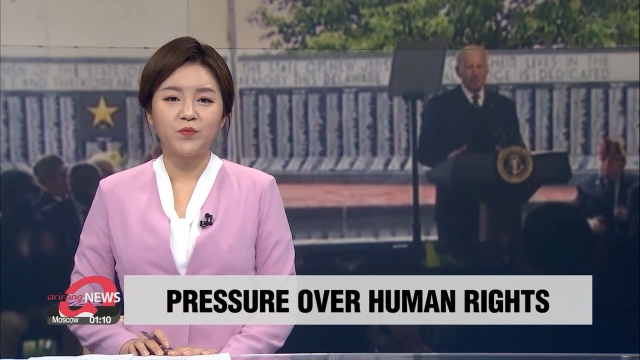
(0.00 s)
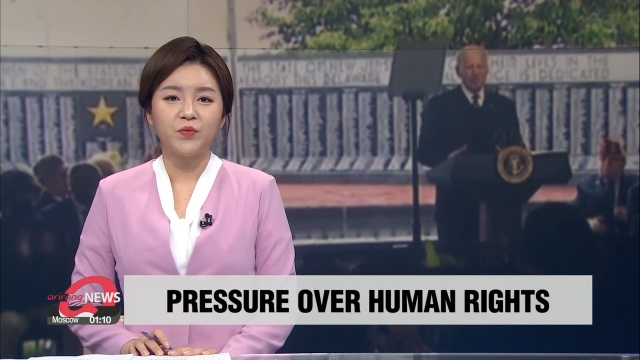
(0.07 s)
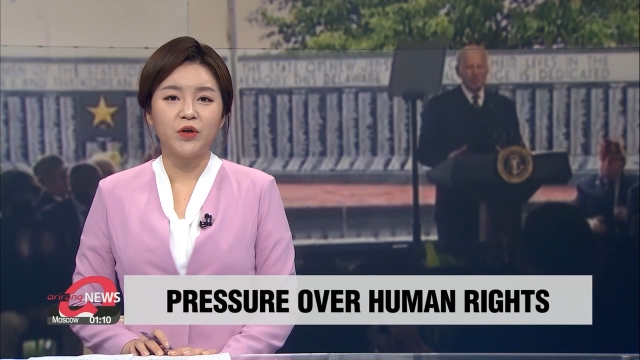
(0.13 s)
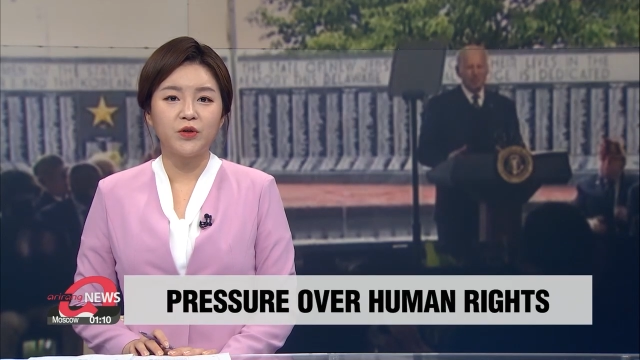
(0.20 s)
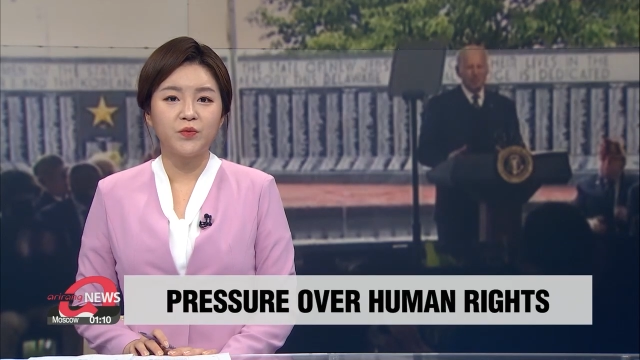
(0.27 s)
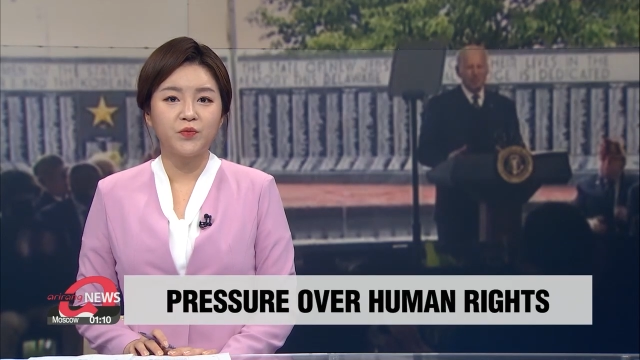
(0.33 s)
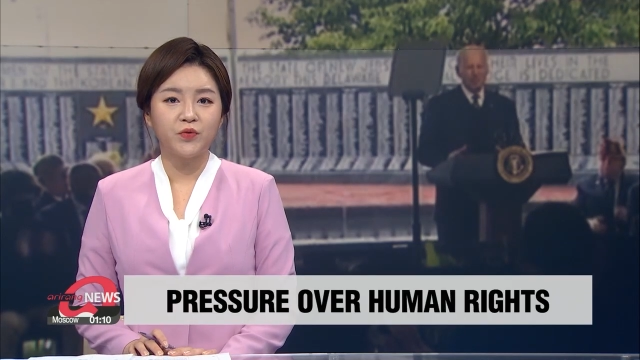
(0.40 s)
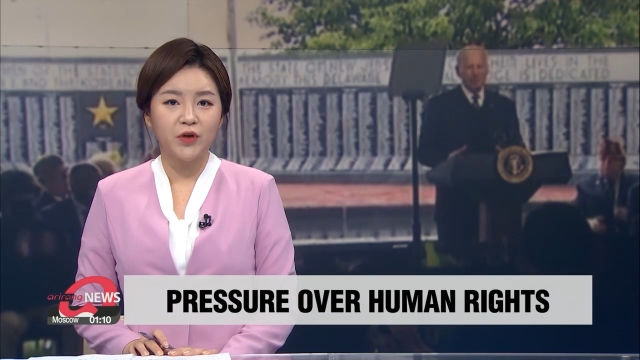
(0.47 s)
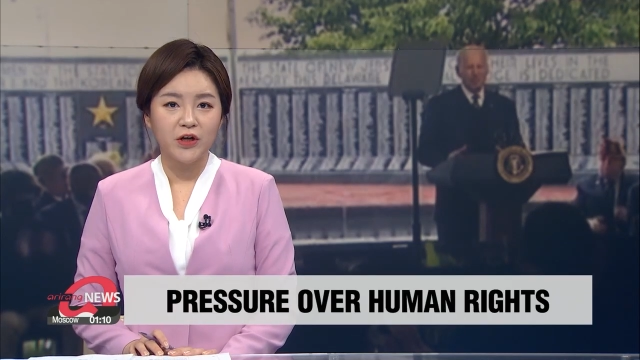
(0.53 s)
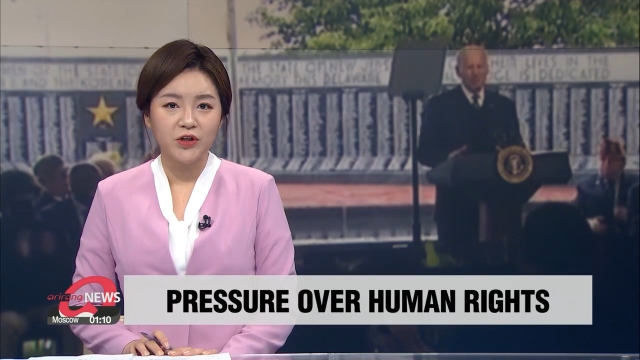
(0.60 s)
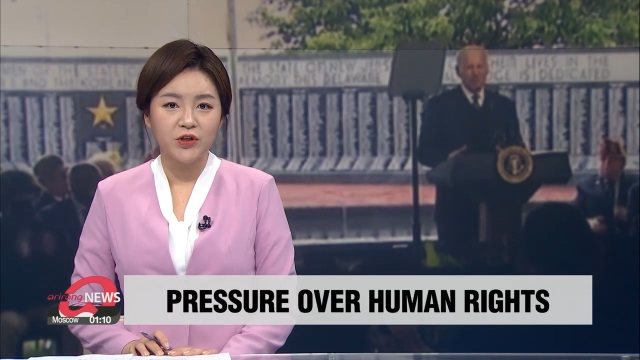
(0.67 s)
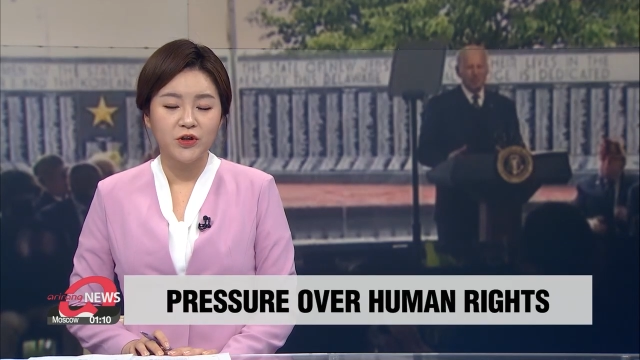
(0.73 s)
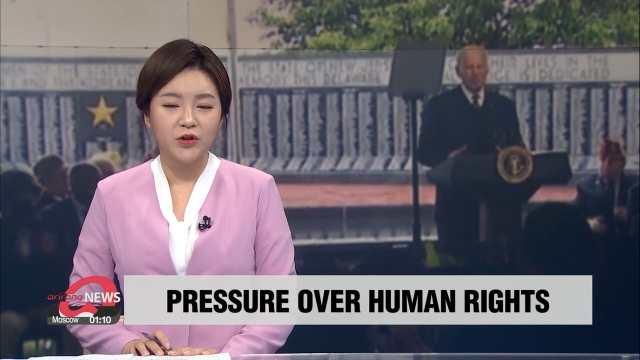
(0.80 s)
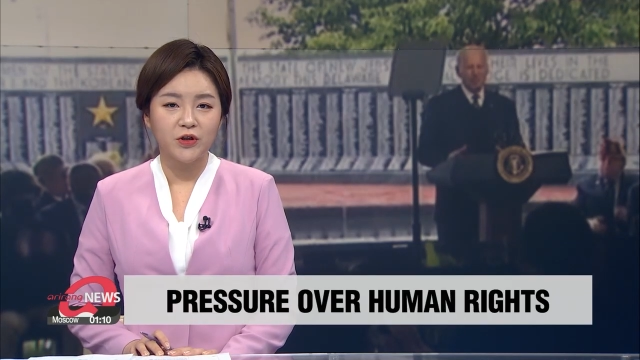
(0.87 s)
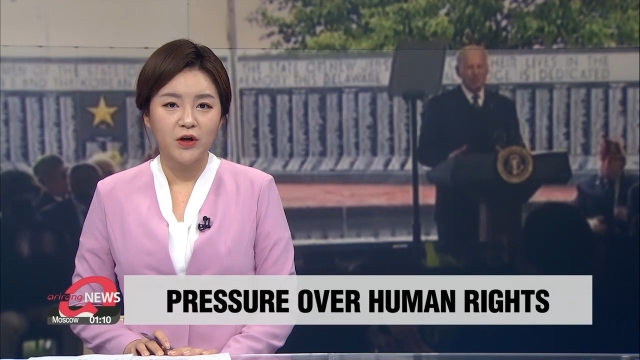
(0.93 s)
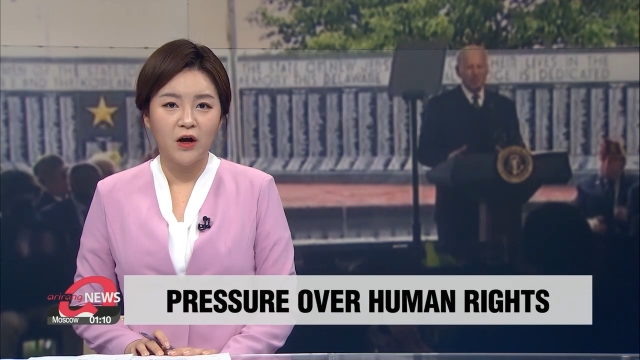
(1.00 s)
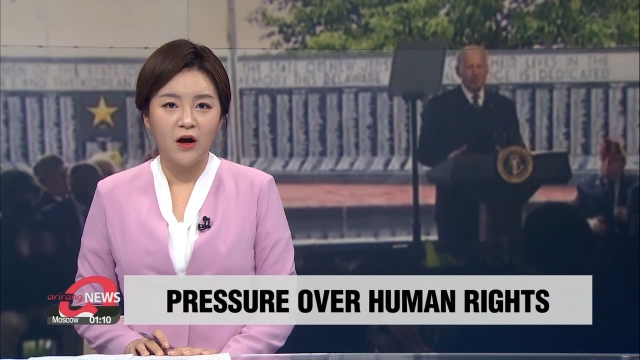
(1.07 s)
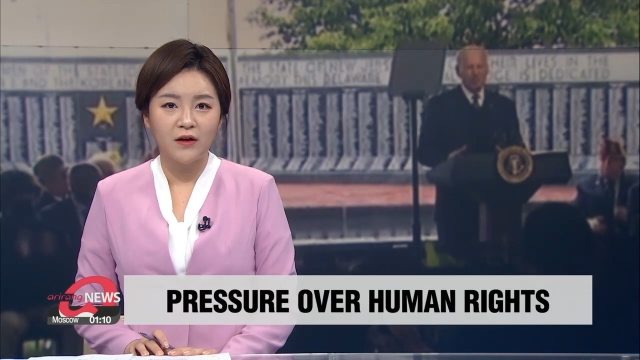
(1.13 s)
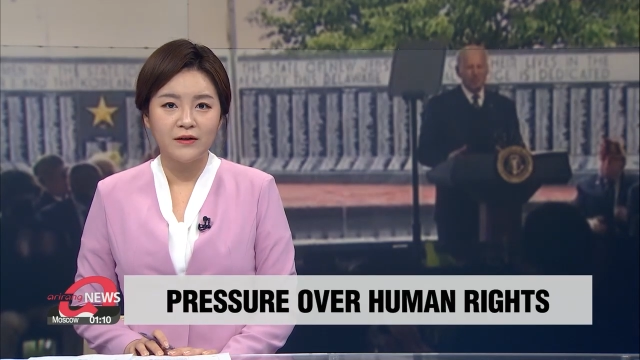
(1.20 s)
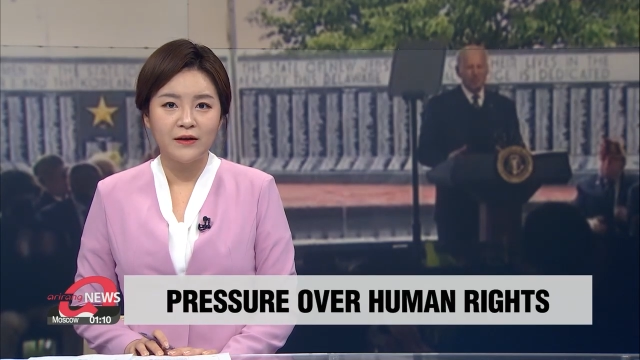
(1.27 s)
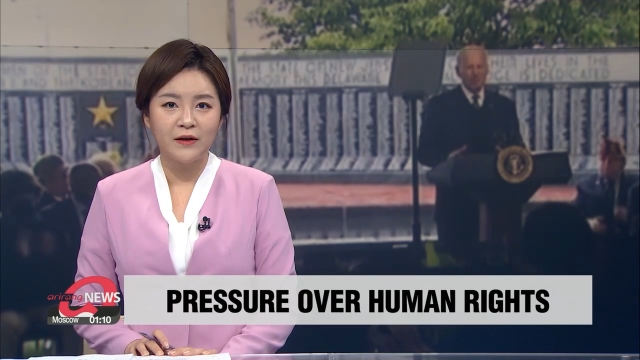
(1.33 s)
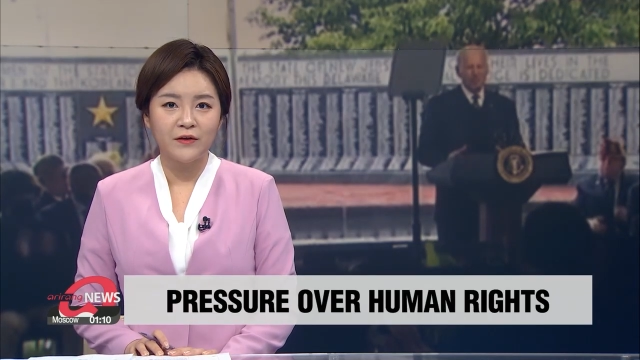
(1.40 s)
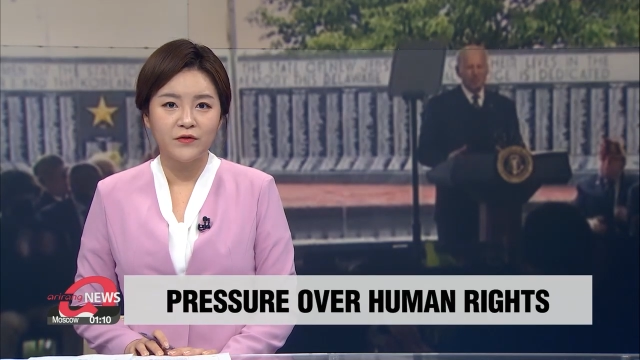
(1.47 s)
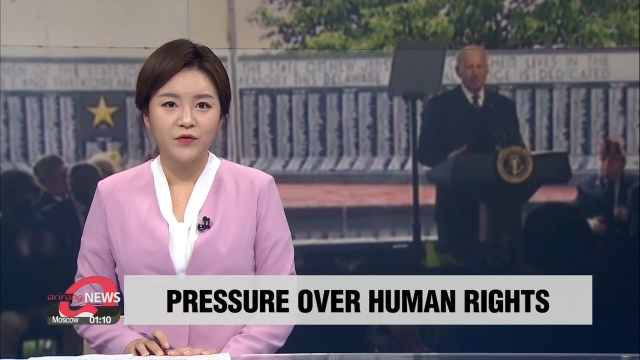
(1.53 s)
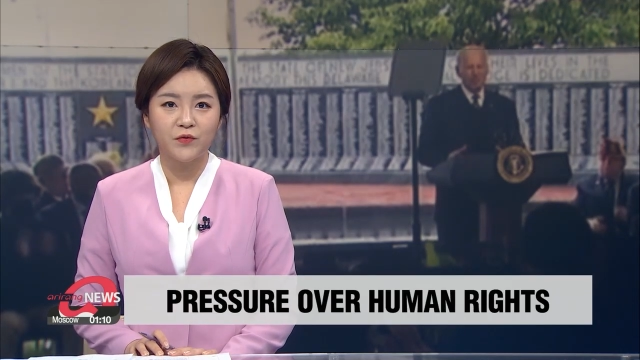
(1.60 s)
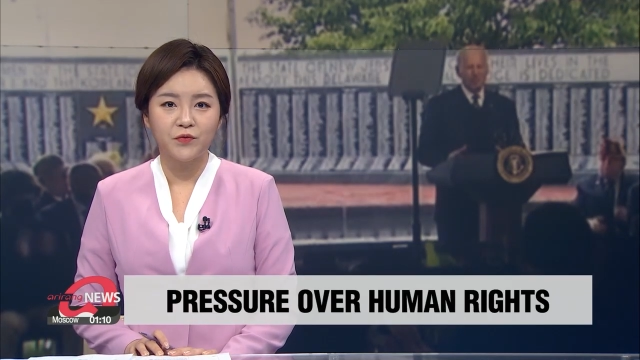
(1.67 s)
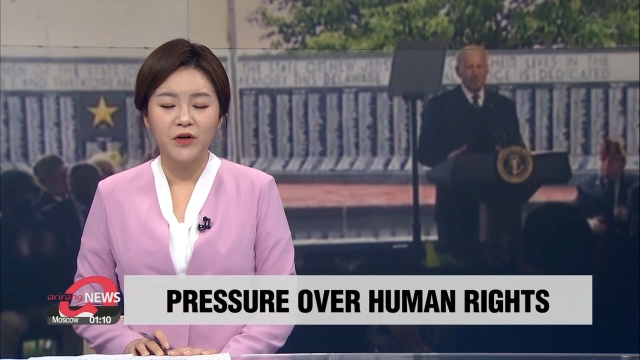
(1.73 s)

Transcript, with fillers: put pressure on his